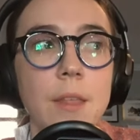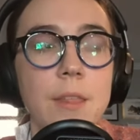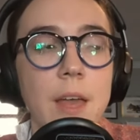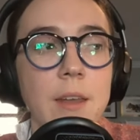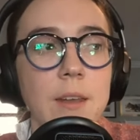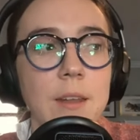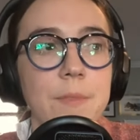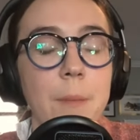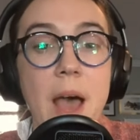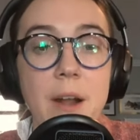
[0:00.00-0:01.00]
Then
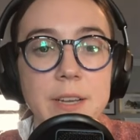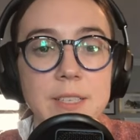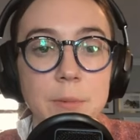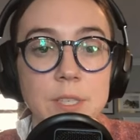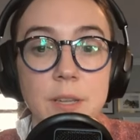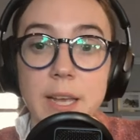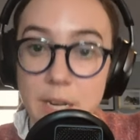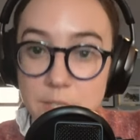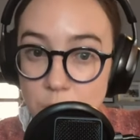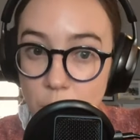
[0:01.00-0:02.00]
a battery is able to like
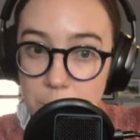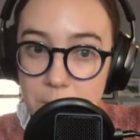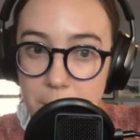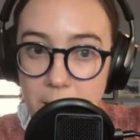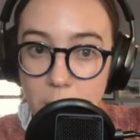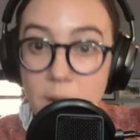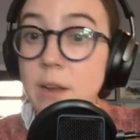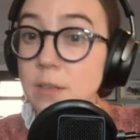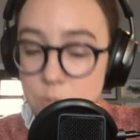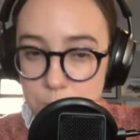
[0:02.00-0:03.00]
kind of soak up that power
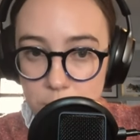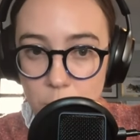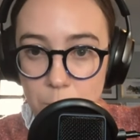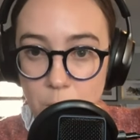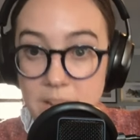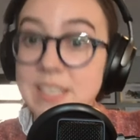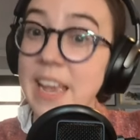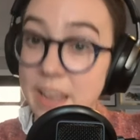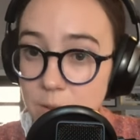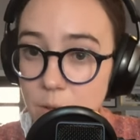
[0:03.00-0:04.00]
at a super low price
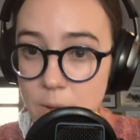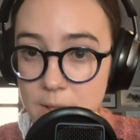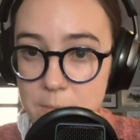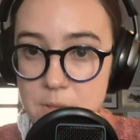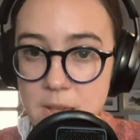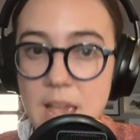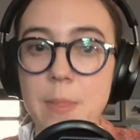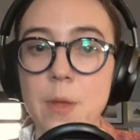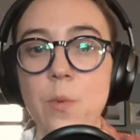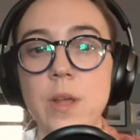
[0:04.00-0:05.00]
and a low LME,
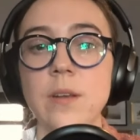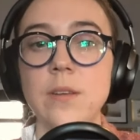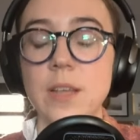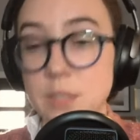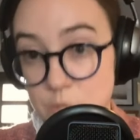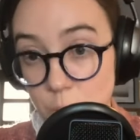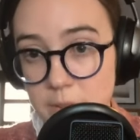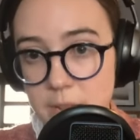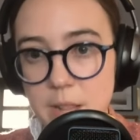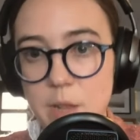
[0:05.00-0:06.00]
and then store
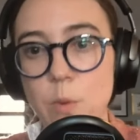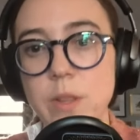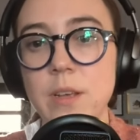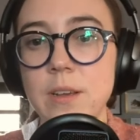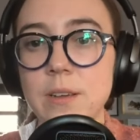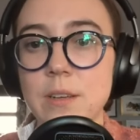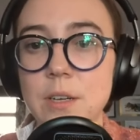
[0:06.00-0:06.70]
it. And then when the